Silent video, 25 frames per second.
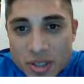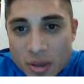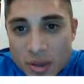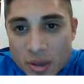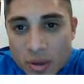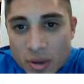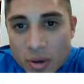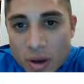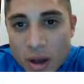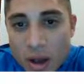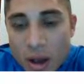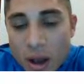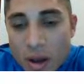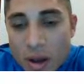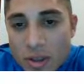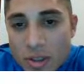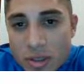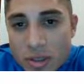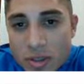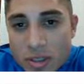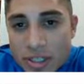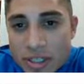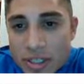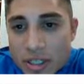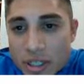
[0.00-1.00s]
so you'll
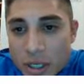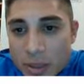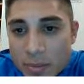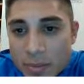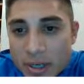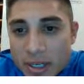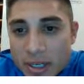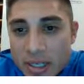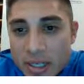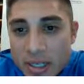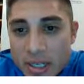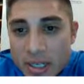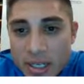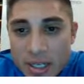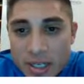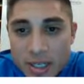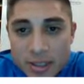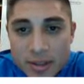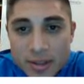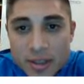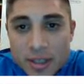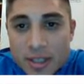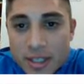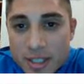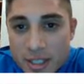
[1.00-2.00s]
also determine
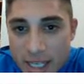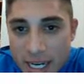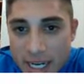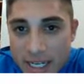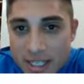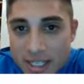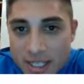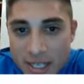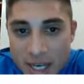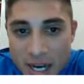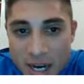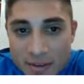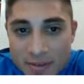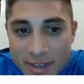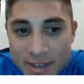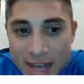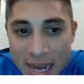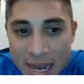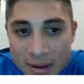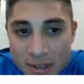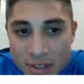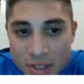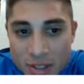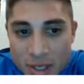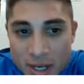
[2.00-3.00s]
the sex of
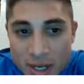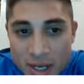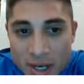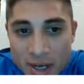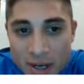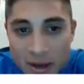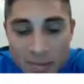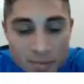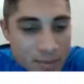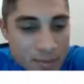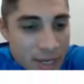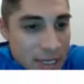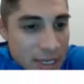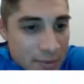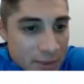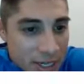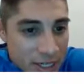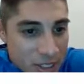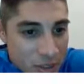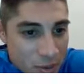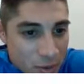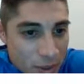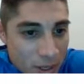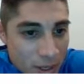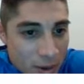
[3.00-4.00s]
that
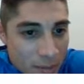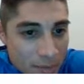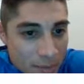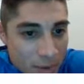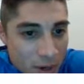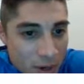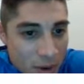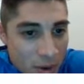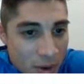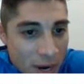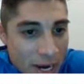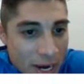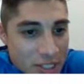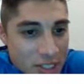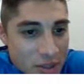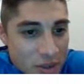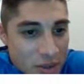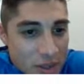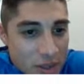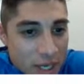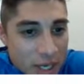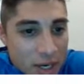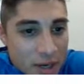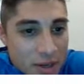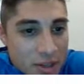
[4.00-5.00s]
baby as well, all right?
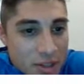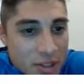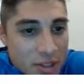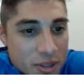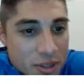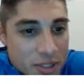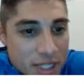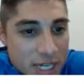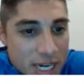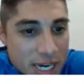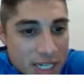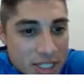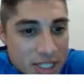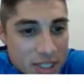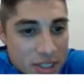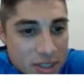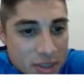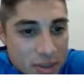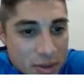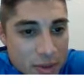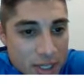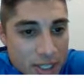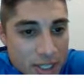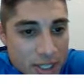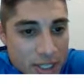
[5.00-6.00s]
So here's your task
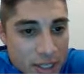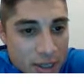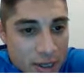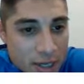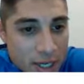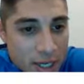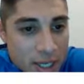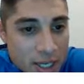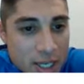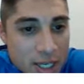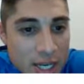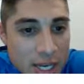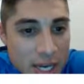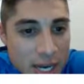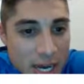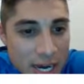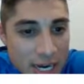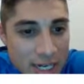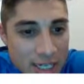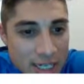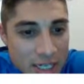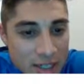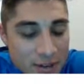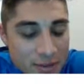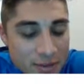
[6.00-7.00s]
criteria.
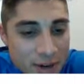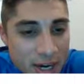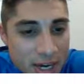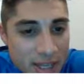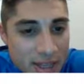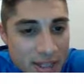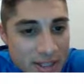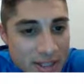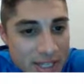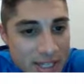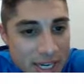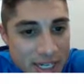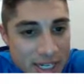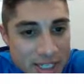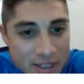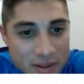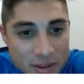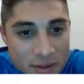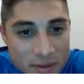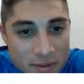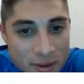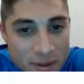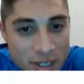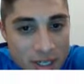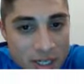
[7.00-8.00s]
Identify the sex
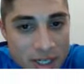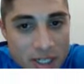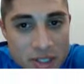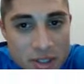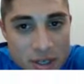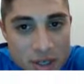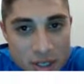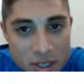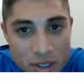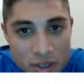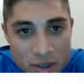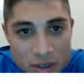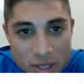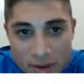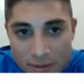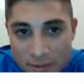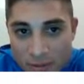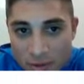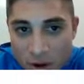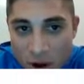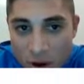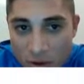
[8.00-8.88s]
of the fetus. So you're going to do that